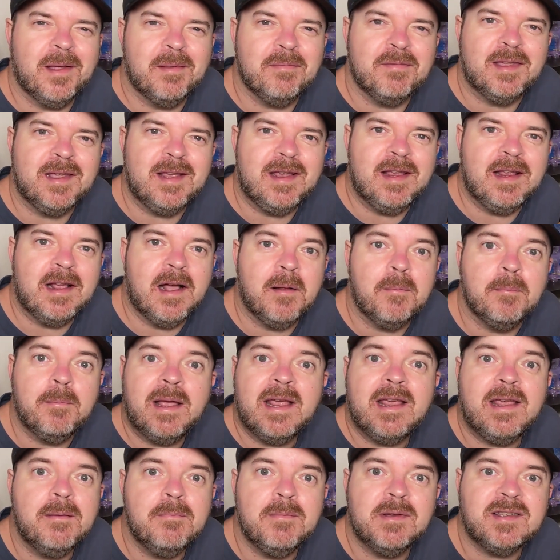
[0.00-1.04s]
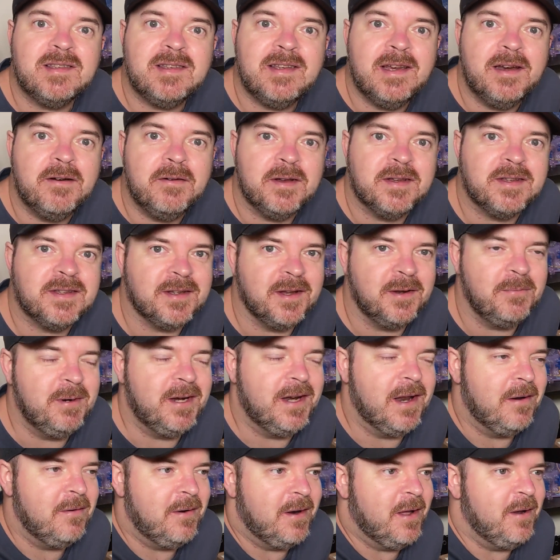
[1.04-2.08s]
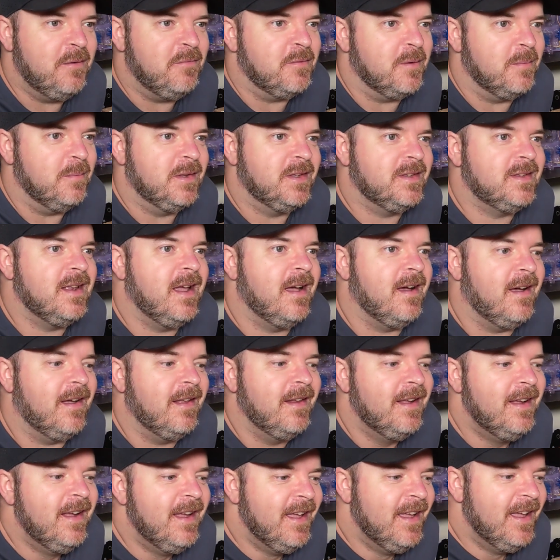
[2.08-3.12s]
I'm thinking I'll make it mysterious so we don't know from the start.